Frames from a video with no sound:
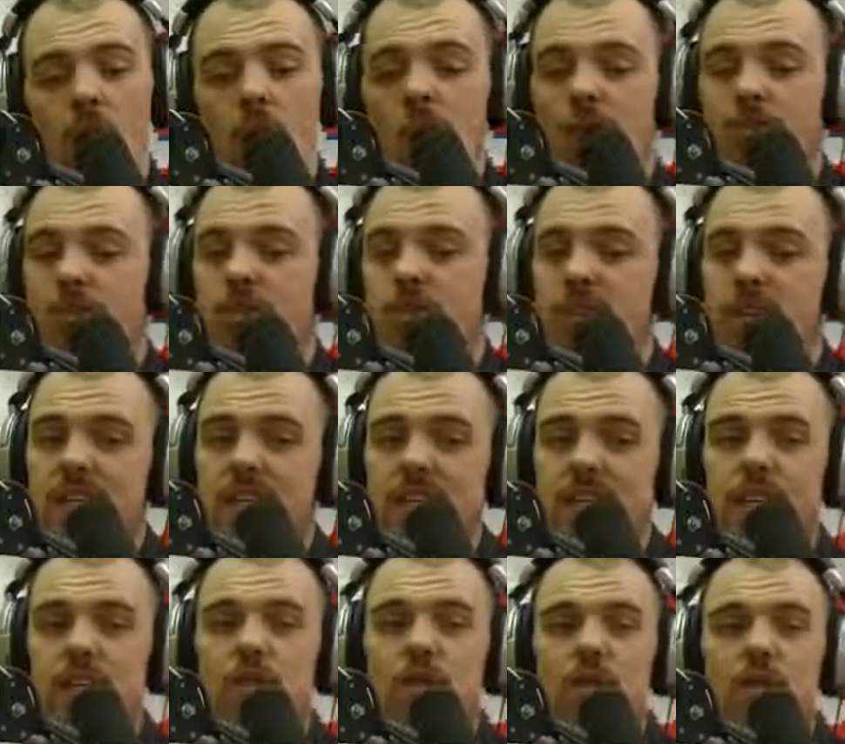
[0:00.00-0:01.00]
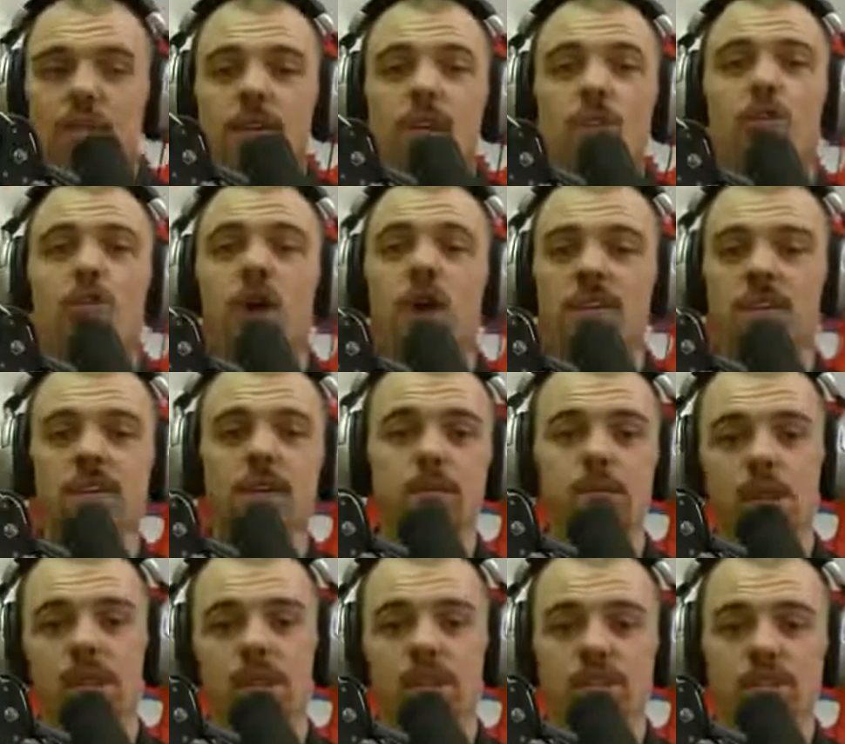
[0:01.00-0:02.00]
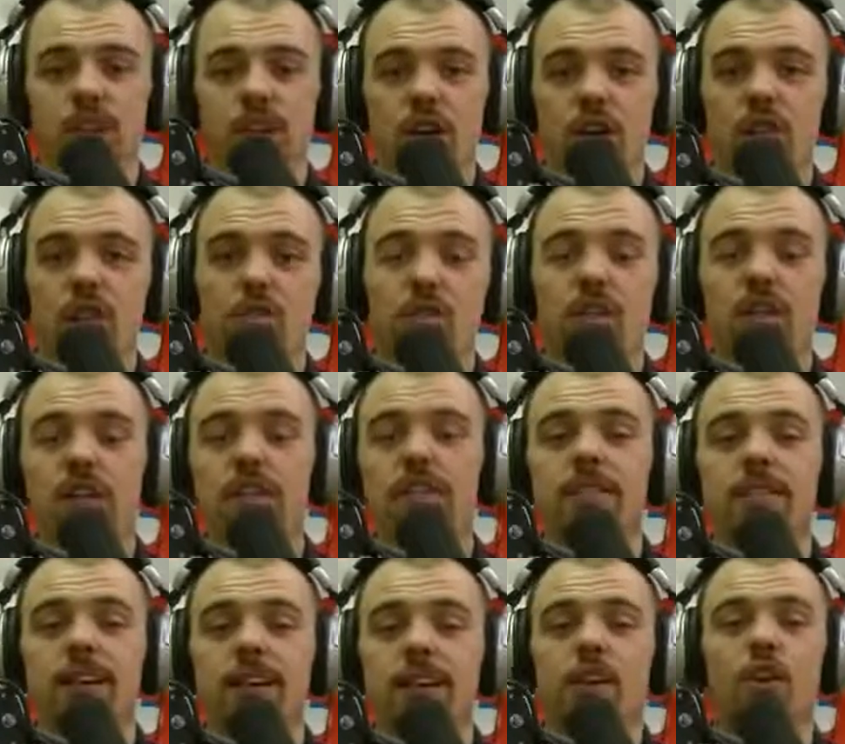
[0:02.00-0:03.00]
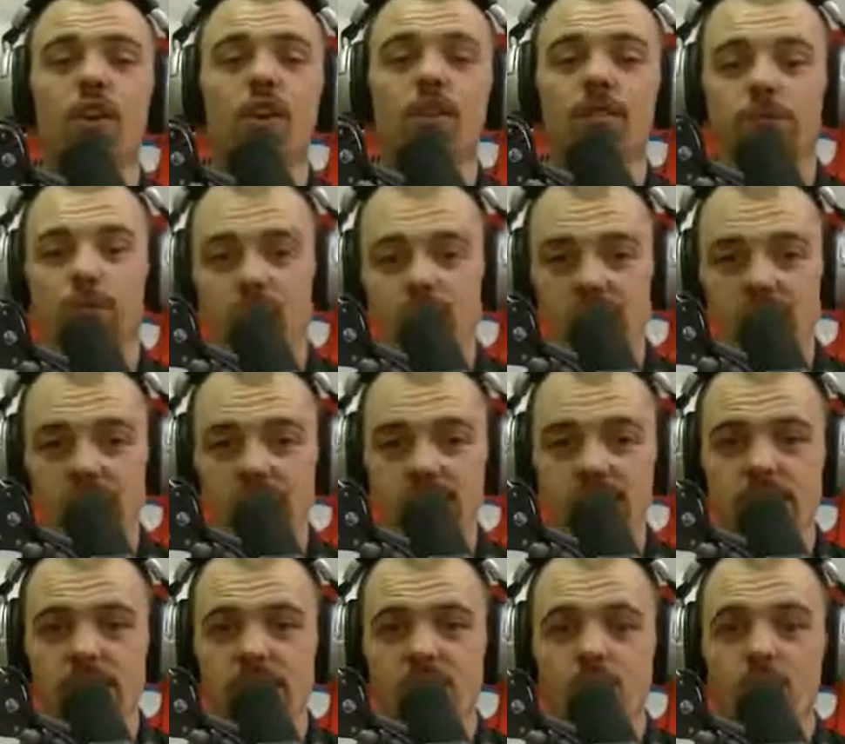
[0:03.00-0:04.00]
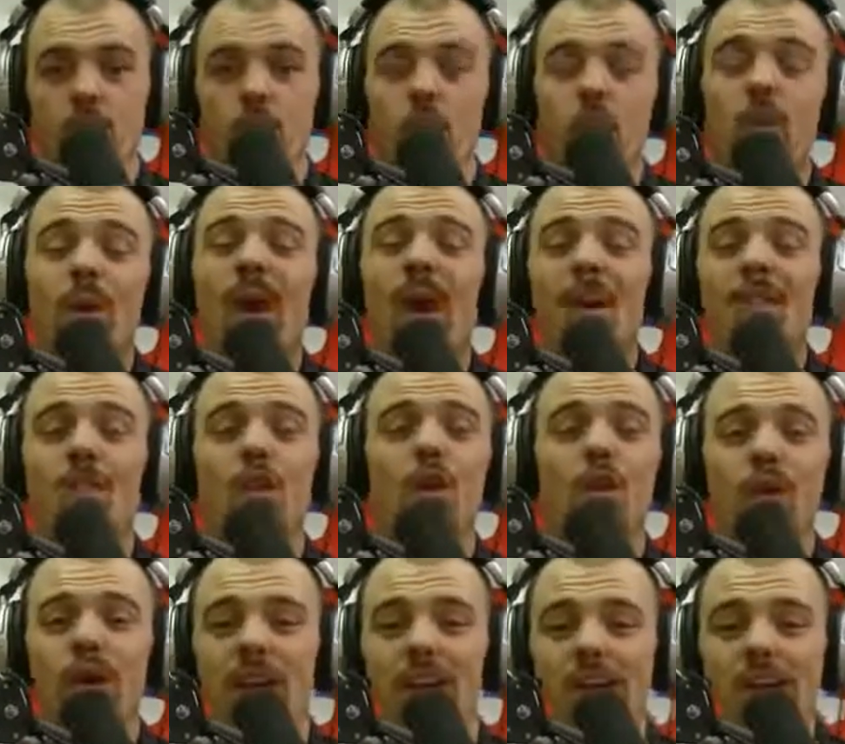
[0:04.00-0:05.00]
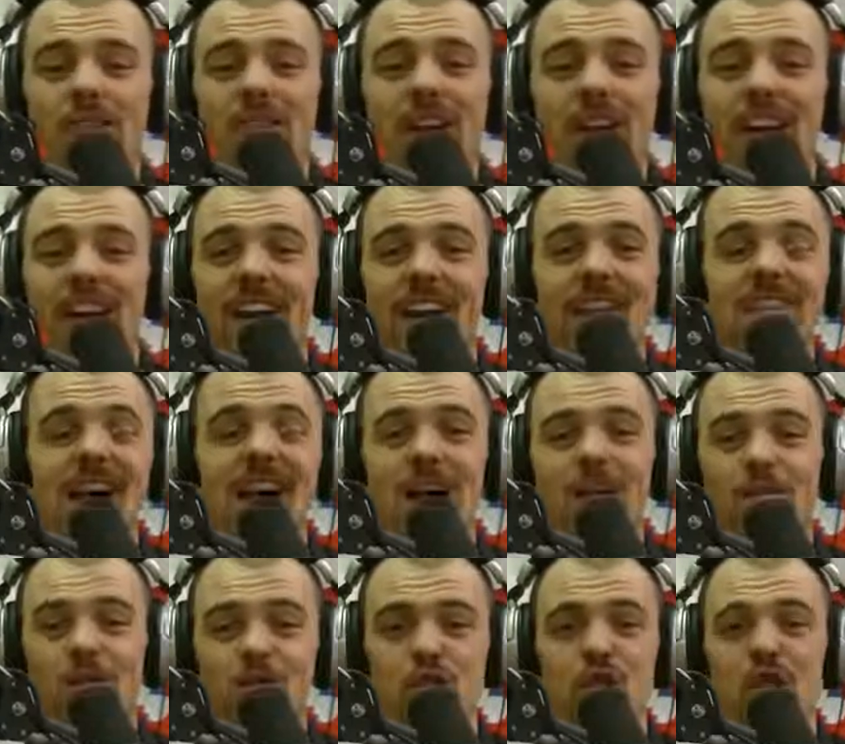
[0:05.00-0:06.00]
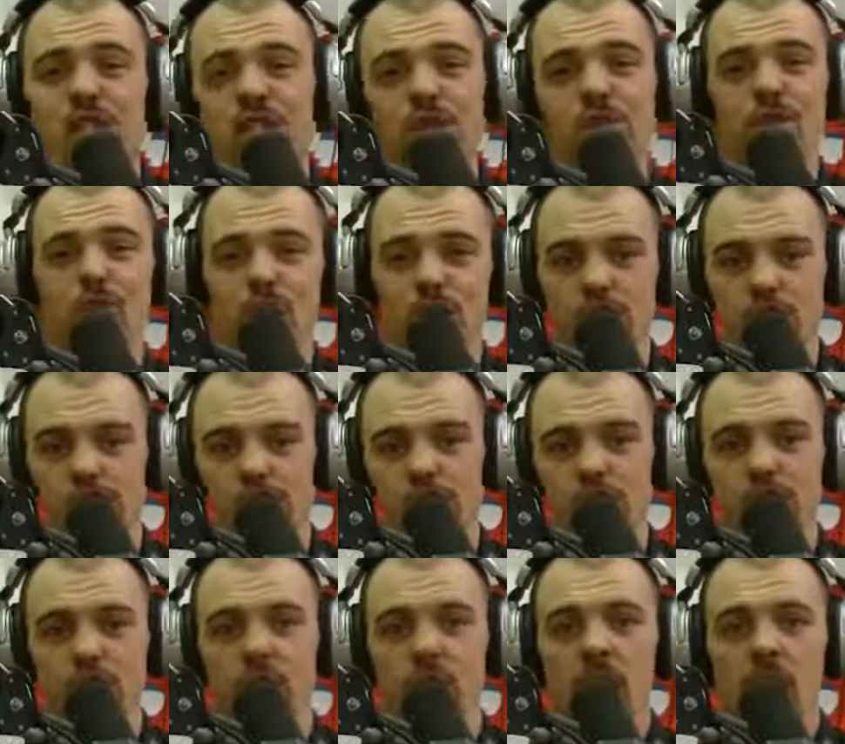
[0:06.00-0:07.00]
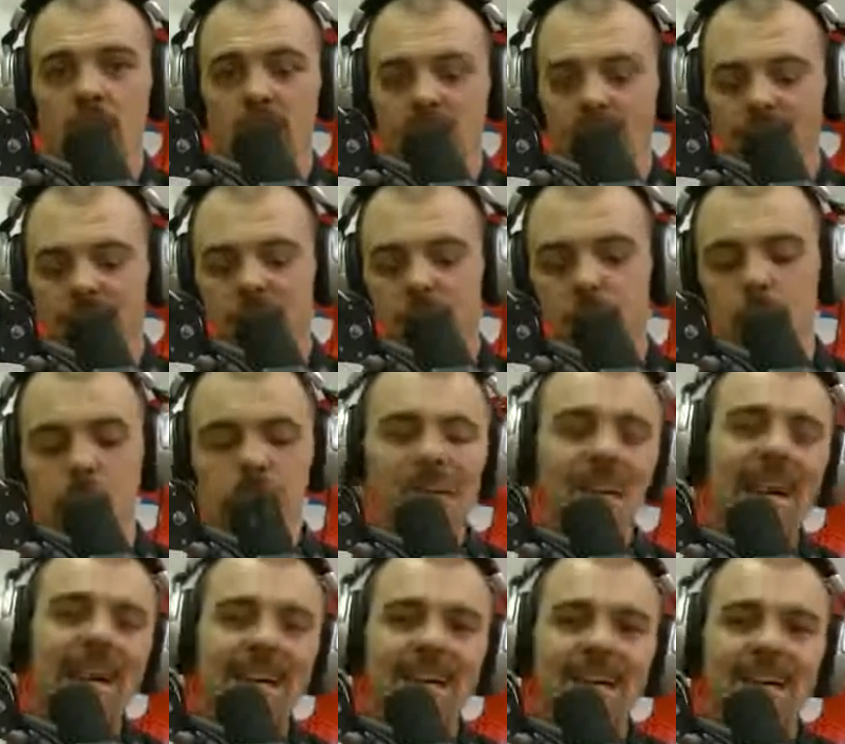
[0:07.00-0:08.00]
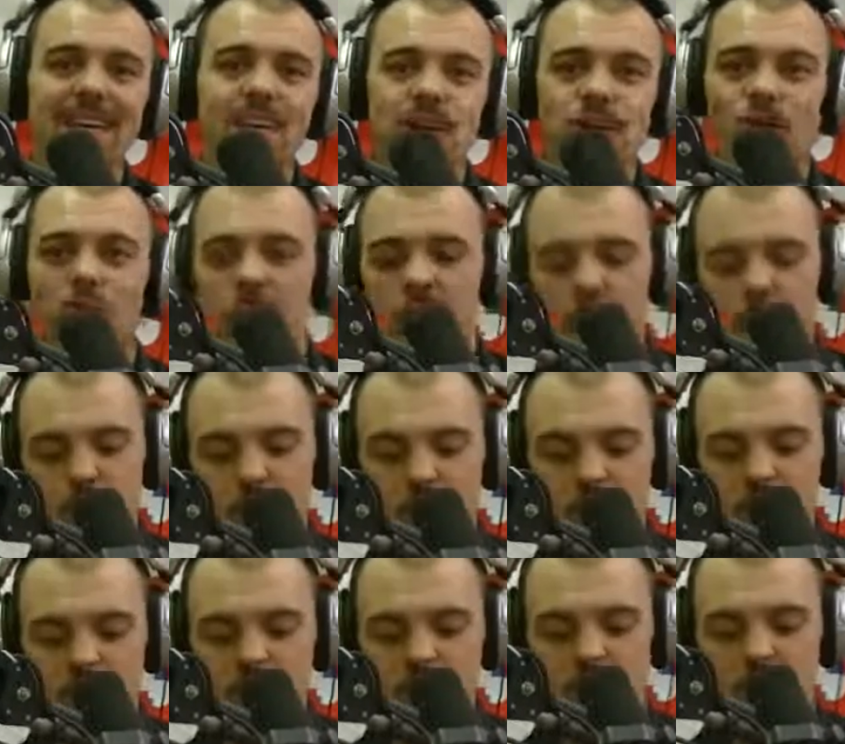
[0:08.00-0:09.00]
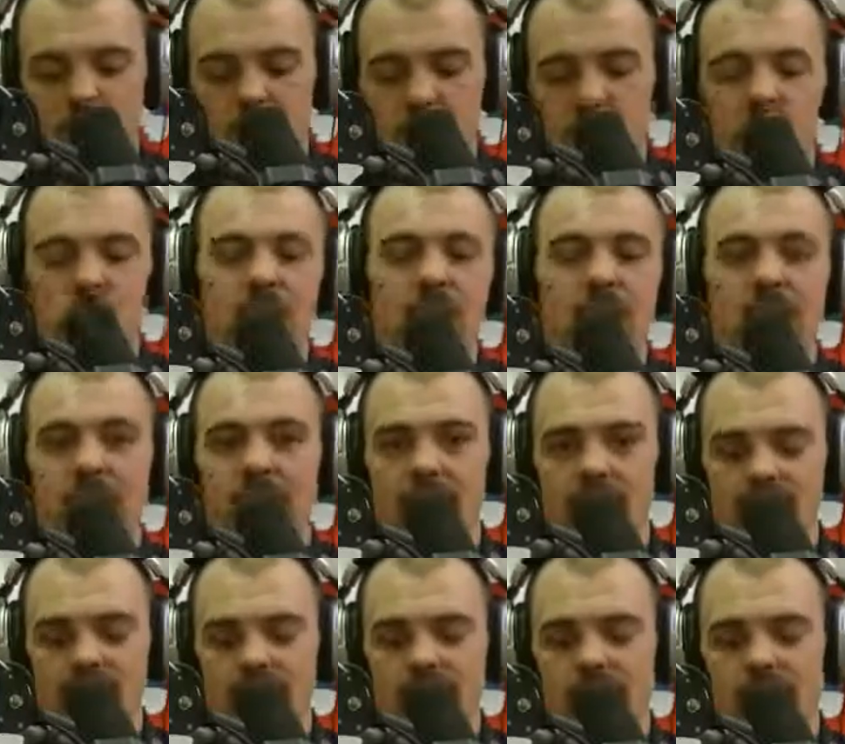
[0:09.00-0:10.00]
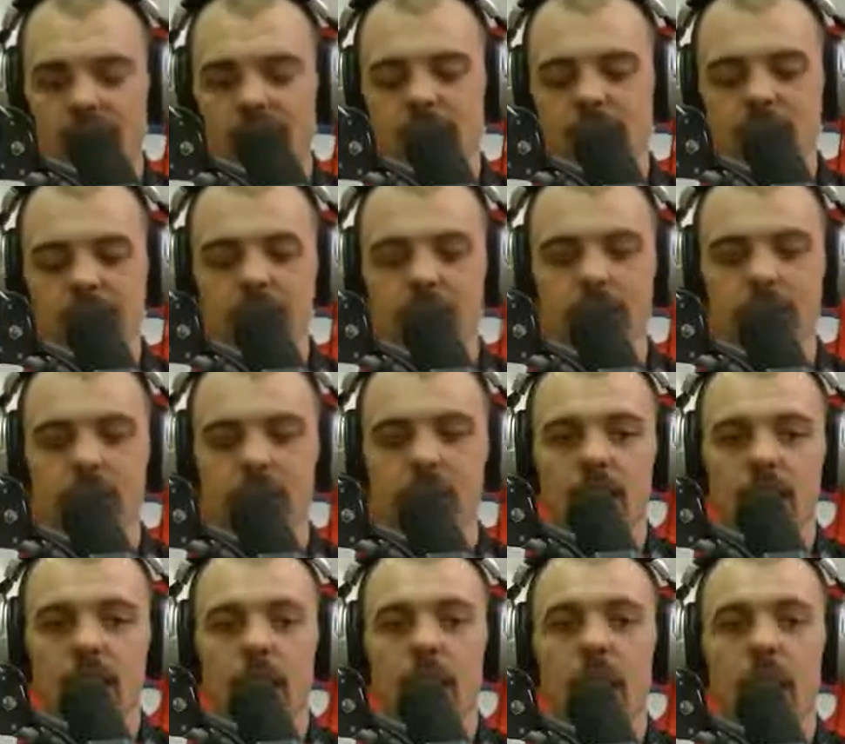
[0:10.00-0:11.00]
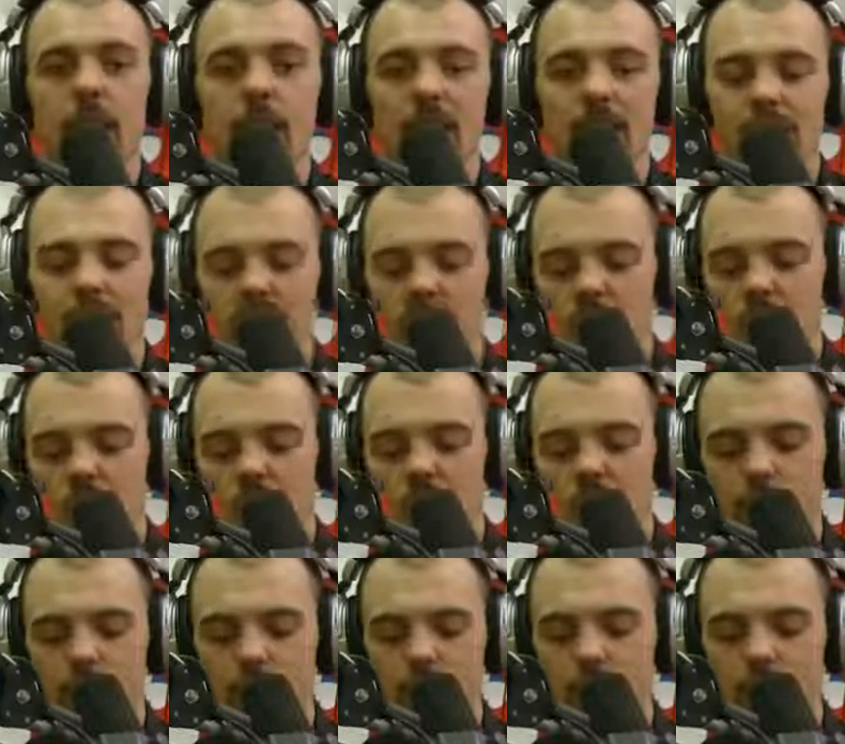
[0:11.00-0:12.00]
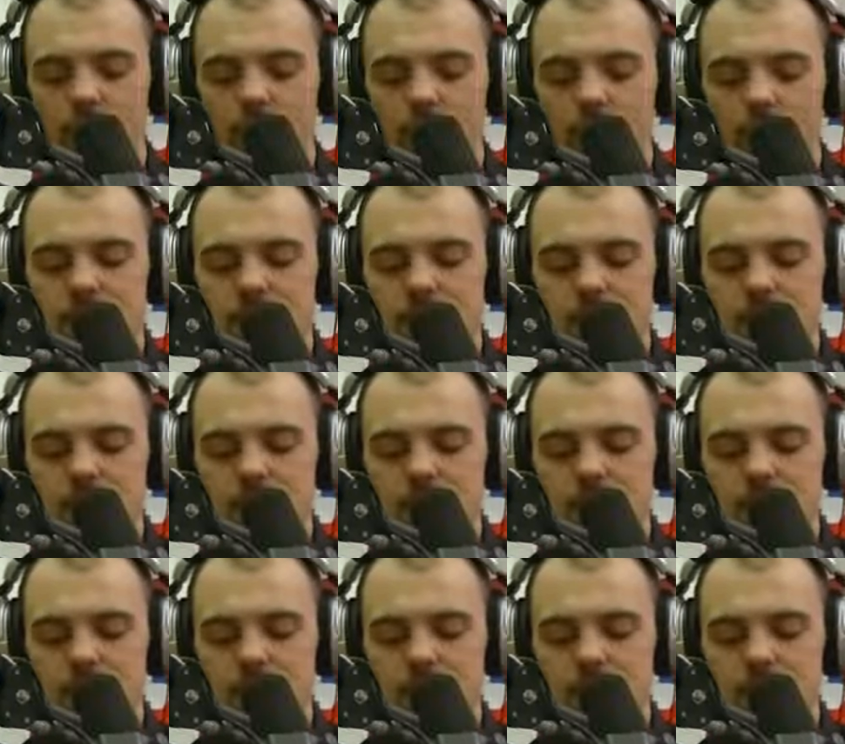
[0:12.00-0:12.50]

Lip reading: Also, let's say you live across the bridge. You live in Gulf Breeze. Well, we have a location and a time just for you. At the Blake in Gulf Breeze, a really nice assisted living out there in Gulf Breeze,